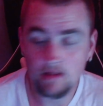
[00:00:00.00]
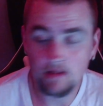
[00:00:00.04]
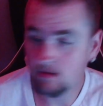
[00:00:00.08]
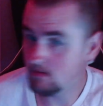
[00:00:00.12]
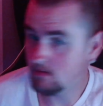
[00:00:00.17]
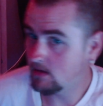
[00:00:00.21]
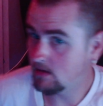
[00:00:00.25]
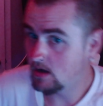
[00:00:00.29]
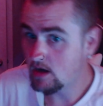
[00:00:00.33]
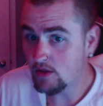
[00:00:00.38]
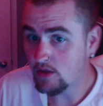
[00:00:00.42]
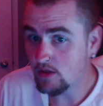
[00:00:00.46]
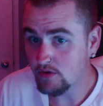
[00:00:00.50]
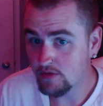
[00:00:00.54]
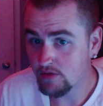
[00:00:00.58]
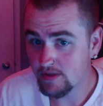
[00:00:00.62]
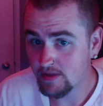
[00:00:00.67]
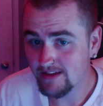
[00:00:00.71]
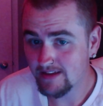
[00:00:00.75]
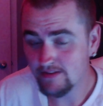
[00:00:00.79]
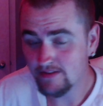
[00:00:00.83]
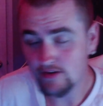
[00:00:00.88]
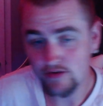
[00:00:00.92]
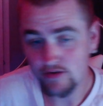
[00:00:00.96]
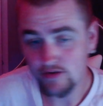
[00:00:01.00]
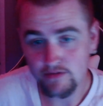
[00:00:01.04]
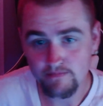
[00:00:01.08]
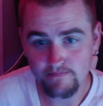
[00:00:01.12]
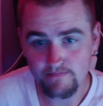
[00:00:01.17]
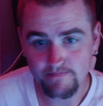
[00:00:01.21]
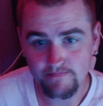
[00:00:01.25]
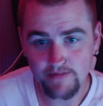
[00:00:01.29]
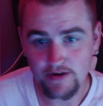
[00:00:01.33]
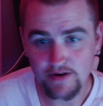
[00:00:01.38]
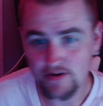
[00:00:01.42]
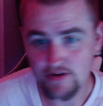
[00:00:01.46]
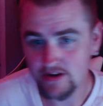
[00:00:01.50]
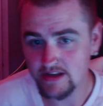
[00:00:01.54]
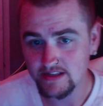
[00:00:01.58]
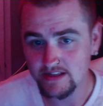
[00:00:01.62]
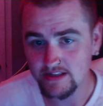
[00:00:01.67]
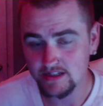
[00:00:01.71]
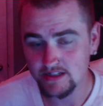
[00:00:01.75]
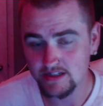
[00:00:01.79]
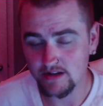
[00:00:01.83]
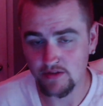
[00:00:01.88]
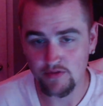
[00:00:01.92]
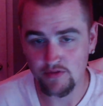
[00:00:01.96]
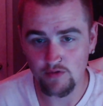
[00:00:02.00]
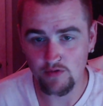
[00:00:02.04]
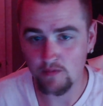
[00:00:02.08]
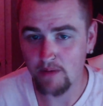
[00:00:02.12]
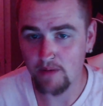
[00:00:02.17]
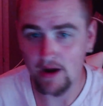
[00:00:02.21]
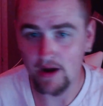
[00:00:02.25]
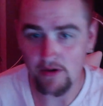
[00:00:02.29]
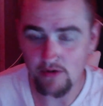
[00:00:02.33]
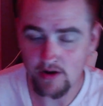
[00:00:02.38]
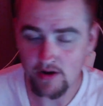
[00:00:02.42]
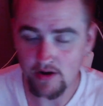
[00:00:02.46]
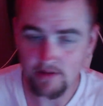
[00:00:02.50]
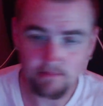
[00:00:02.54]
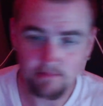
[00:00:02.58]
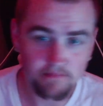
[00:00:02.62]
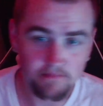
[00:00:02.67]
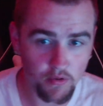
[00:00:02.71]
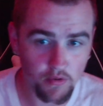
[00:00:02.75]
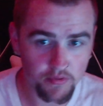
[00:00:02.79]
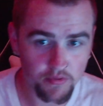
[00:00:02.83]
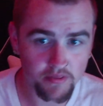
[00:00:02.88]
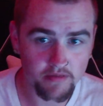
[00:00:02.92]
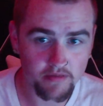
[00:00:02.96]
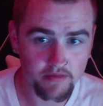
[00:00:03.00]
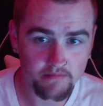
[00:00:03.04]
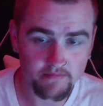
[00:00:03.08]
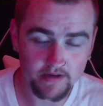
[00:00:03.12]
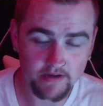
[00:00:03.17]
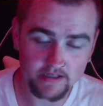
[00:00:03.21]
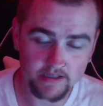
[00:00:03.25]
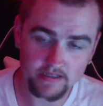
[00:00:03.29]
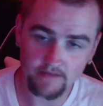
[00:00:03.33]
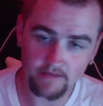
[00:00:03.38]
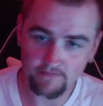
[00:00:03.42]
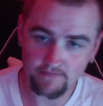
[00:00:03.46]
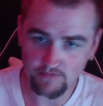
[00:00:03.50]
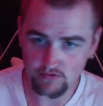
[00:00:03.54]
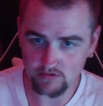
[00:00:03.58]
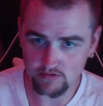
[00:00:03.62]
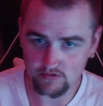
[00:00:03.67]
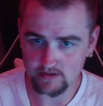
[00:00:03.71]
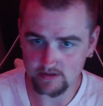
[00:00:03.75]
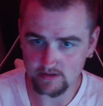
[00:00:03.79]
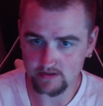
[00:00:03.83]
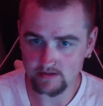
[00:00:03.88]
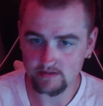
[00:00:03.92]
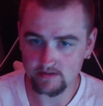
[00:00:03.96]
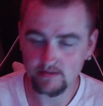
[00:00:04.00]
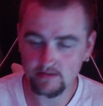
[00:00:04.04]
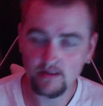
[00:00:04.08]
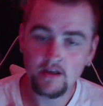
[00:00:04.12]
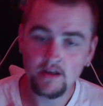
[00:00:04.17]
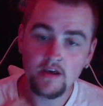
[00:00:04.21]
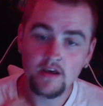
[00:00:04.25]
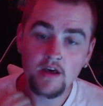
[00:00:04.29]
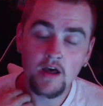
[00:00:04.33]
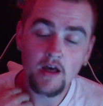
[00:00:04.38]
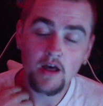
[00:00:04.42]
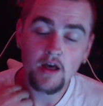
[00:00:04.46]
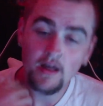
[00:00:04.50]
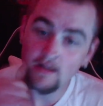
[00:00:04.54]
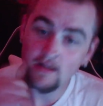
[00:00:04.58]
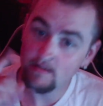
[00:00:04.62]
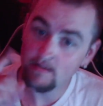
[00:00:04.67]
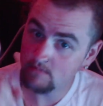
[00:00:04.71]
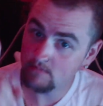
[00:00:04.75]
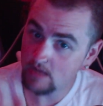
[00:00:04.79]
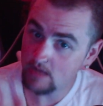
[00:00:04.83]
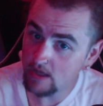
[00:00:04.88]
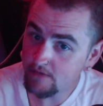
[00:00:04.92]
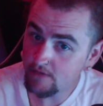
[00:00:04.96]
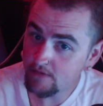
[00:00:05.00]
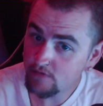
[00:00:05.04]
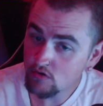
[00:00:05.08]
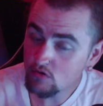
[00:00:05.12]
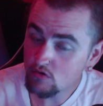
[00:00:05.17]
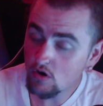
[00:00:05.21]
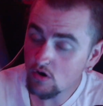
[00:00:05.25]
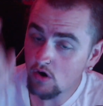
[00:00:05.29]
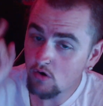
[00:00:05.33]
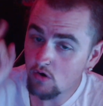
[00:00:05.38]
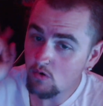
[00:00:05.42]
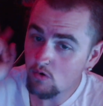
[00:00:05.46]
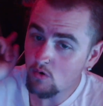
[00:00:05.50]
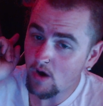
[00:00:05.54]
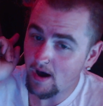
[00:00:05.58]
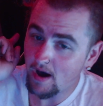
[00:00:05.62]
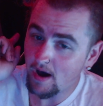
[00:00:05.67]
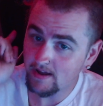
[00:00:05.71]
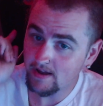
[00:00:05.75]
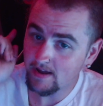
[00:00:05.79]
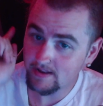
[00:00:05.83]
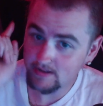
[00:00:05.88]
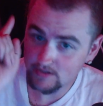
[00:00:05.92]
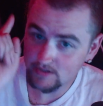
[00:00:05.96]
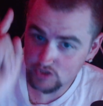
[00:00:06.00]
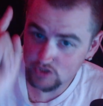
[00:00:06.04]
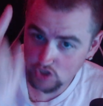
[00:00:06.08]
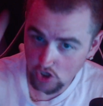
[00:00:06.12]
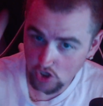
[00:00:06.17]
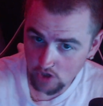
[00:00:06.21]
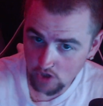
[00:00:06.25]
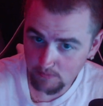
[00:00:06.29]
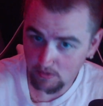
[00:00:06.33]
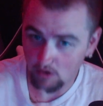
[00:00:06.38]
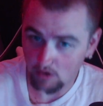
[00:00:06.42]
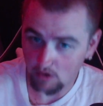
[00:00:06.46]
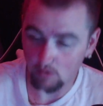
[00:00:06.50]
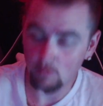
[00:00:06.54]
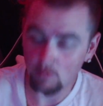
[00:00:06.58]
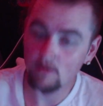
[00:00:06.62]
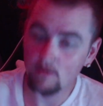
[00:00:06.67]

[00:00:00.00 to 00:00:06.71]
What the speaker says: Another thing, they're very easy to throw power on, both, except for if you go turbo,